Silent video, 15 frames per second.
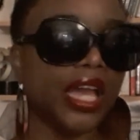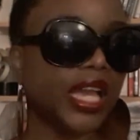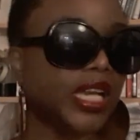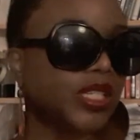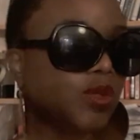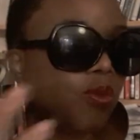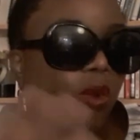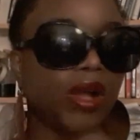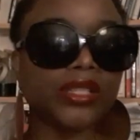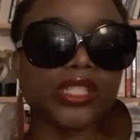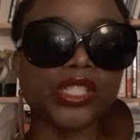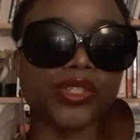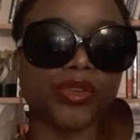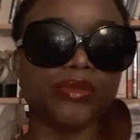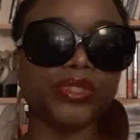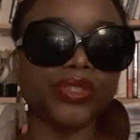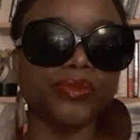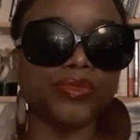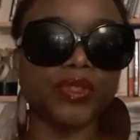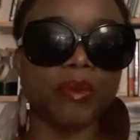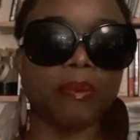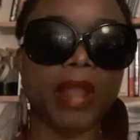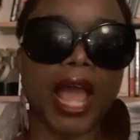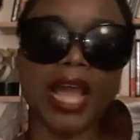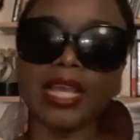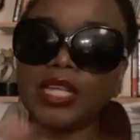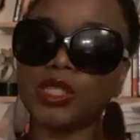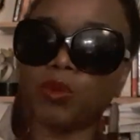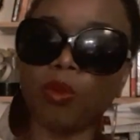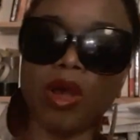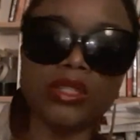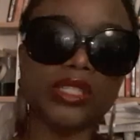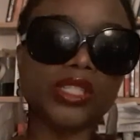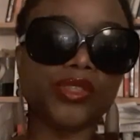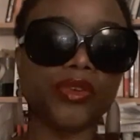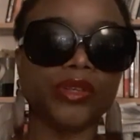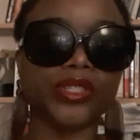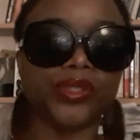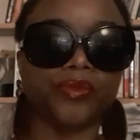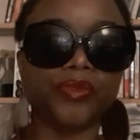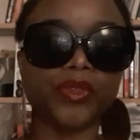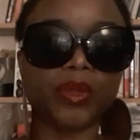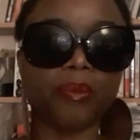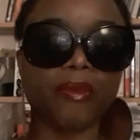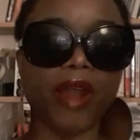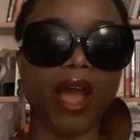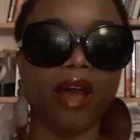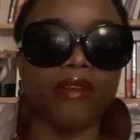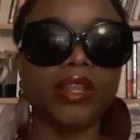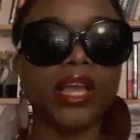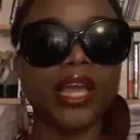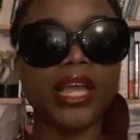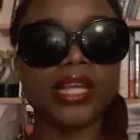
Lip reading: It's one description for the black, it's one description for the brown,